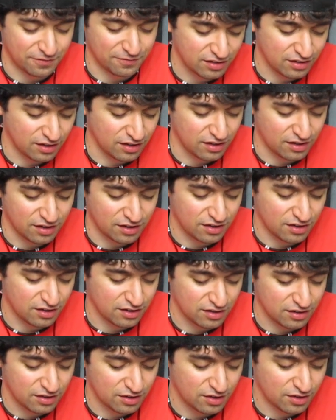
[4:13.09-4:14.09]

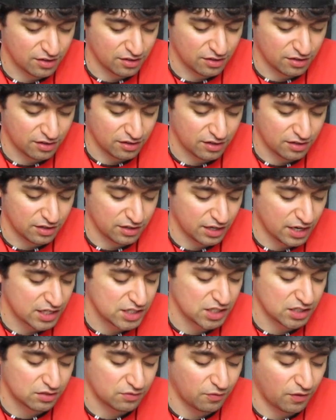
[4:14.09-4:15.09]

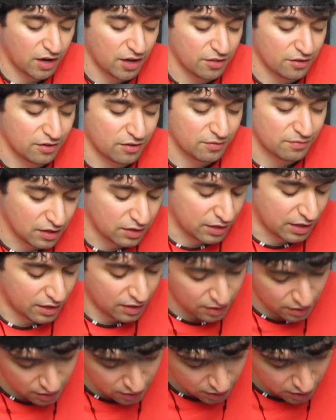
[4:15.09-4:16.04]
Neji's father. Okay.